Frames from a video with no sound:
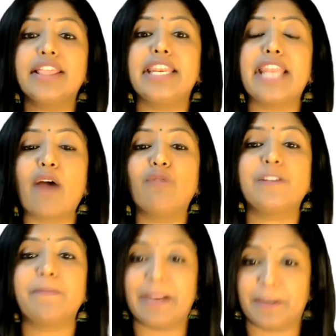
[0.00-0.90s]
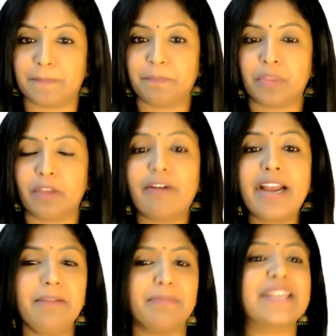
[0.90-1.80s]
the nouns better.
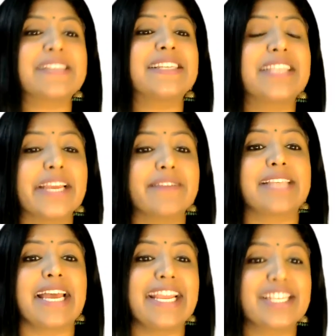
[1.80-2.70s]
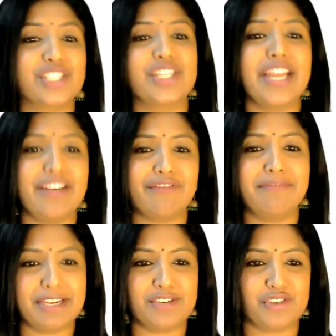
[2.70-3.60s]
Why? Because it gives an extra
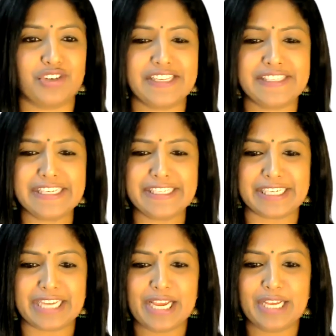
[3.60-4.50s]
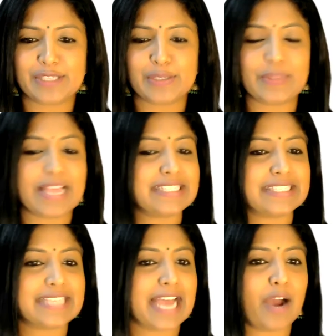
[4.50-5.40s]
information, isn't it? So
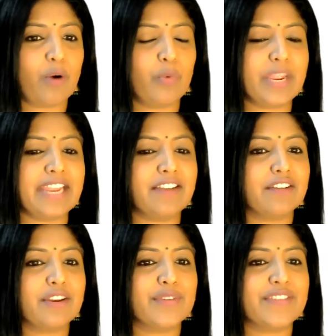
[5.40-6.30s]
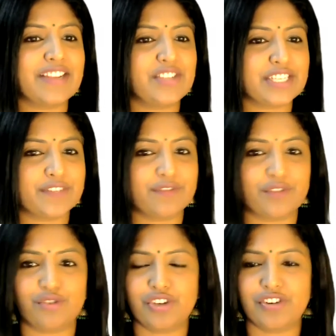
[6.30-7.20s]
that's how we introduce adjectives
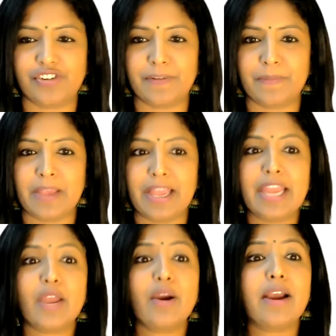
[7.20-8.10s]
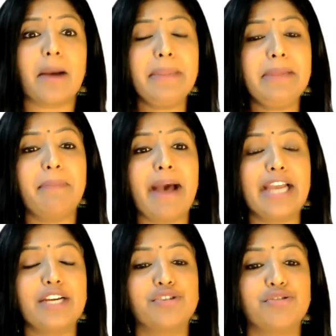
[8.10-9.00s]
to children. Now, coming
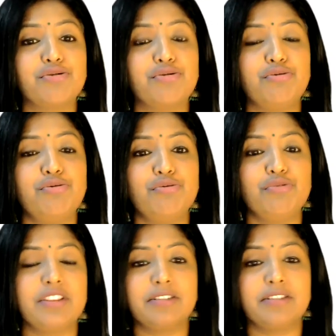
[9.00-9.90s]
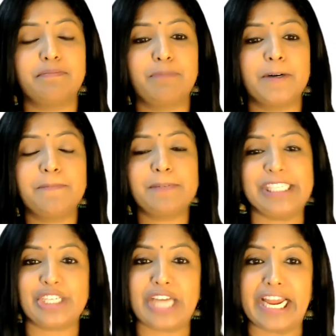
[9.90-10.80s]
back to the
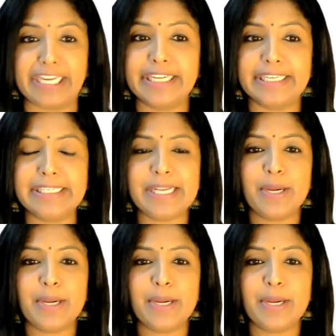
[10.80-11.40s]
purple triangle,